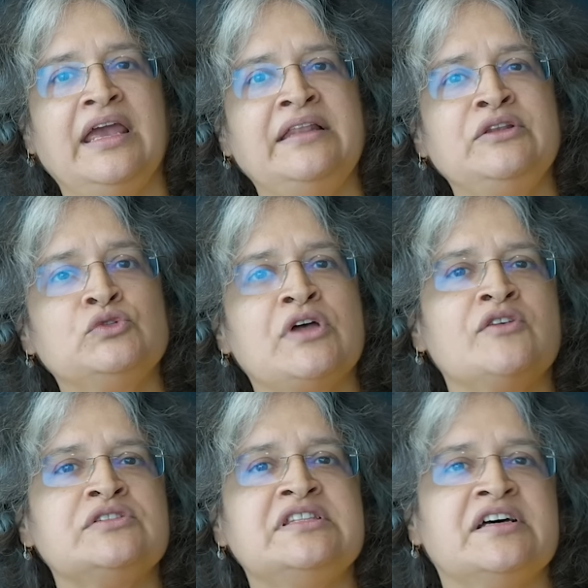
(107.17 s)
In
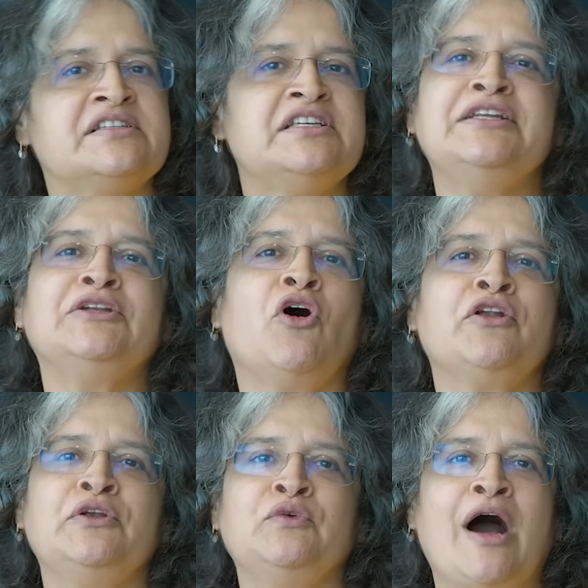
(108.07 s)
2013, it
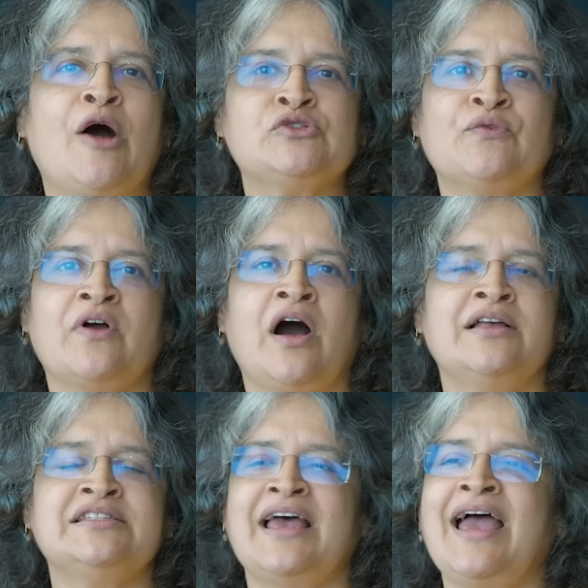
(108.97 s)
got into House of
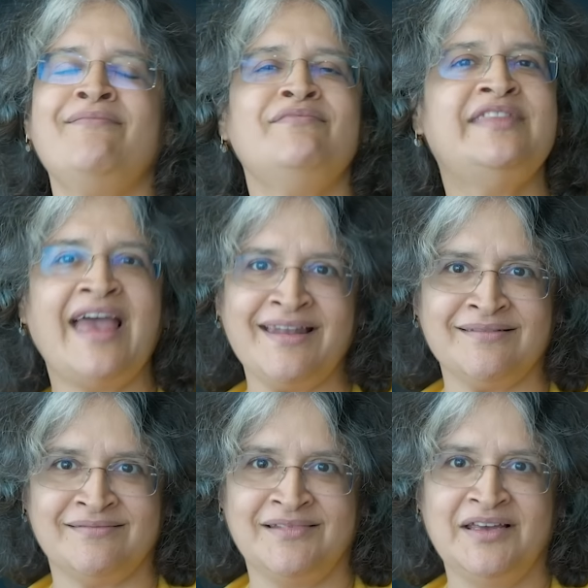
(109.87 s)
Cards, and
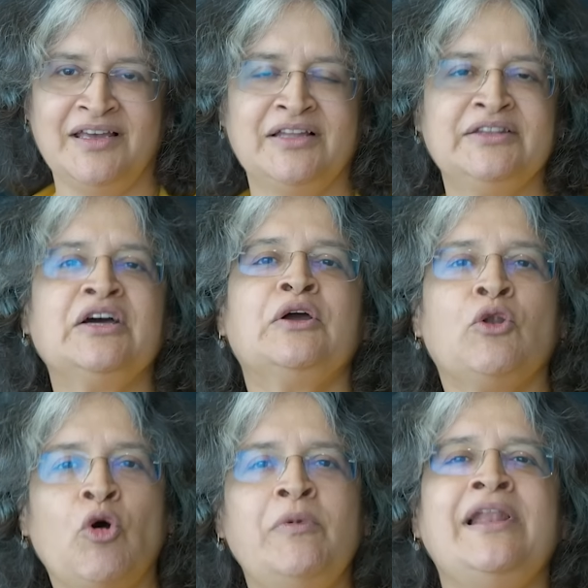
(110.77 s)
then the
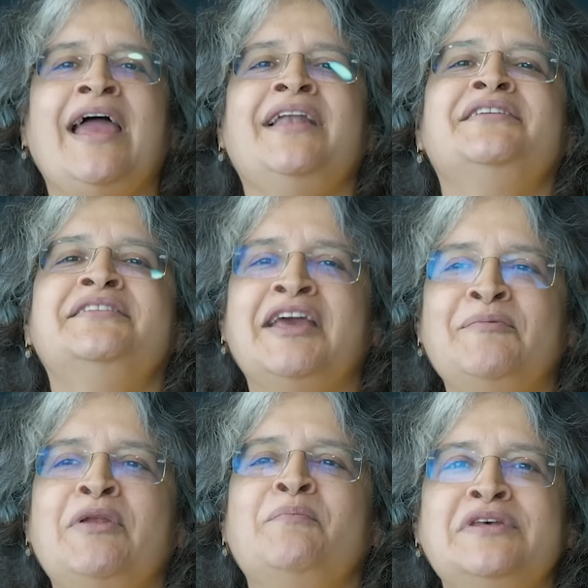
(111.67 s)
global
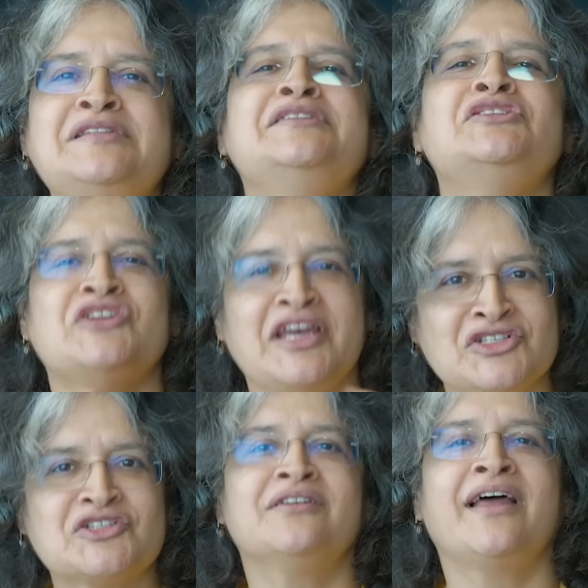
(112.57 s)
entertainment business
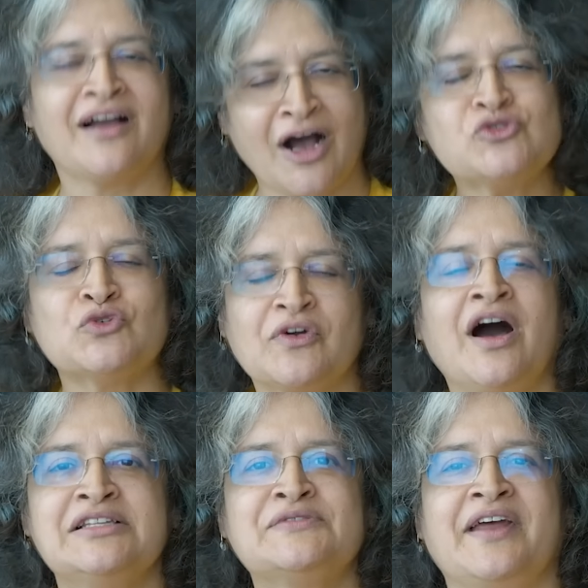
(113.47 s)
changed like a House of Cards,